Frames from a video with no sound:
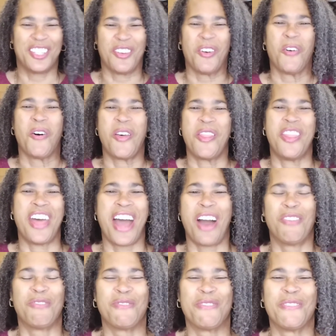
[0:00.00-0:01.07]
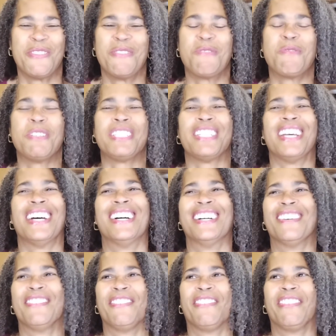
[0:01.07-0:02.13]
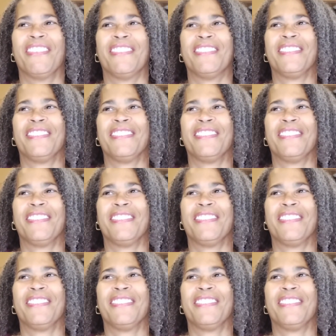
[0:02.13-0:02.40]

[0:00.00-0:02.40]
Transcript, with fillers: So that was a